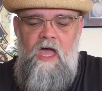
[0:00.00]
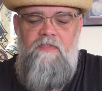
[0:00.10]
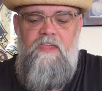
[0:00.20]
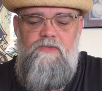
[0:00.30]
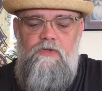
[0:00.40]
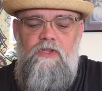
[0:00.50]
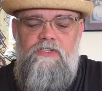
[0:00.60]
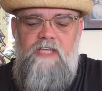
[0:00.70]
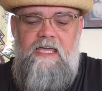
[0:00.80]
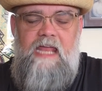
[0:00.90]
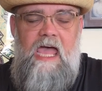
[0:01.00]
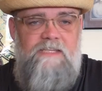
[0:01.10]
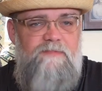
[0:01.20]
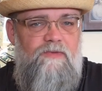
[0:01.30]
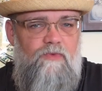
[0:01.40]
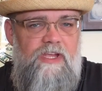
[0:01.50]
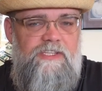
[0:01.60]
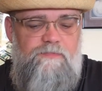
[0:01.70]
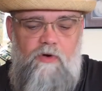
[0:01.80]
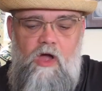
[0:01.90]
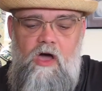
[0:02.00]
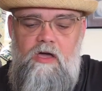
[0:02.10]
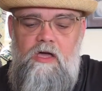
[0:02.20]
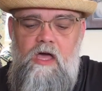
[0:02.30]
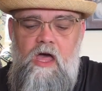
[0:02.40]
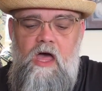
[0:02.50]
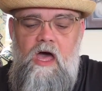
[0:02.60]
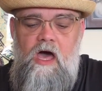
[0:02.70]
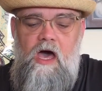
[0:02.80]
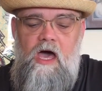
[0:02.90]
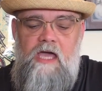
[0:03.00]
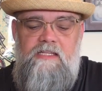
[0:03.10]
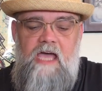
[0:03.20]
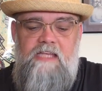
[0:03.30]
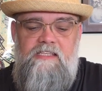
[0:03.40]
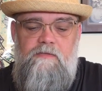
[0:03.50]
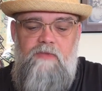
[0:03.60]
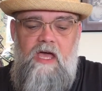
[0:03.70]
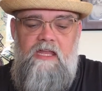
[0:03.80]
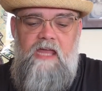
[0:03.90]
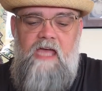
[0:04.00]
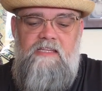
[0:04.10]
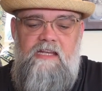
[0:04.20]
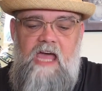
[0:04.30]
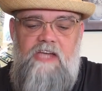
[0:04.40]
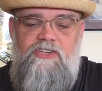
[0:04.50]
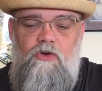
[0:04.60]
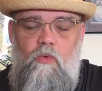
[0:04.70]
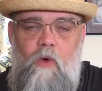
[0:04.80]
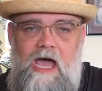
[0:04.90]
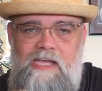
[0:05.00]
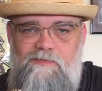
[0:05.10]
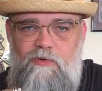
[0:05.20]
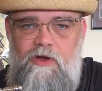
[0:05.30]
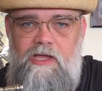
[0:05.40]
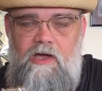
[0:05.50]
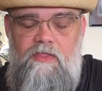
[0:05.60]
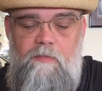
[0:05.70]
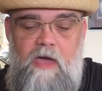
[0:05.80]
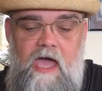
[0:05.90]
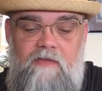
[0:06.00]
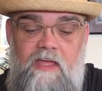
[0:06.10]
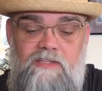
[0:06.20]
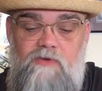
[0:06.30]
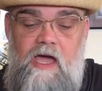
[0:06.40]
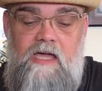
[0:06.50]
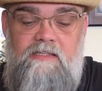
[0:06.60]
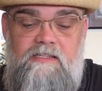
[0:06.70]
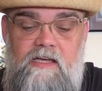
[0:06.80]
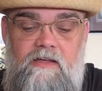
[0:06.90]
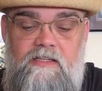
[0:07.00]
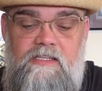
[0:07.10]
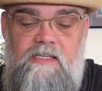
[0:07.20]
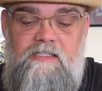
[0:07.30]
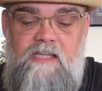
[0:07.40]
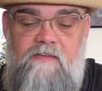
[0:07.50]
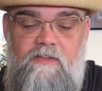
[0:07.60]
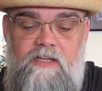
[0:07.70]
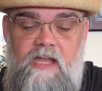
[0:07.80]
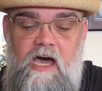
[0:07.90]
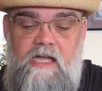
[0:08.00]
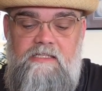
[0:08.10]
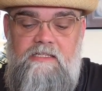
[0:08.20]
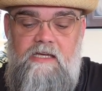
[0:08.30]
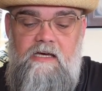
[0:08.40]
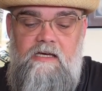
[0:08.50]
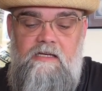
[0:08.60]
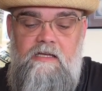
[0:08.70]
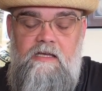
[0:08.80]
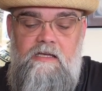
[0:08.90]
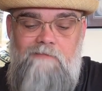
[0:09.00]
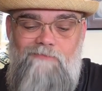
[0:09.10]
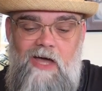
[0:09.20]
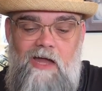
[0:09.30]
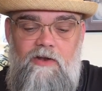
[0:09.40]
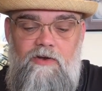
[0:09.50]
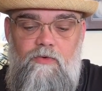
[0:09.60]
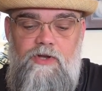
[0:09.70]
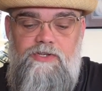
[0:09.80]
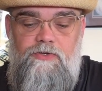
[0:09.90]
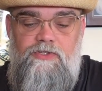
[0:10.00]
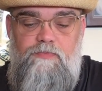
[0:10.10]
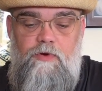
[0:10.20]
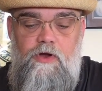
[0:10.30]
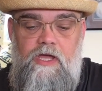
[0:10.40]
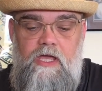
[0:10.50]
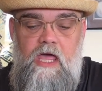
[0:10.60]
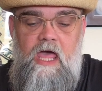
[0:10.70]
This one looks like it has been resprung. It has a national Y spring on the back. That's why I can tell it's definitely not an original spring.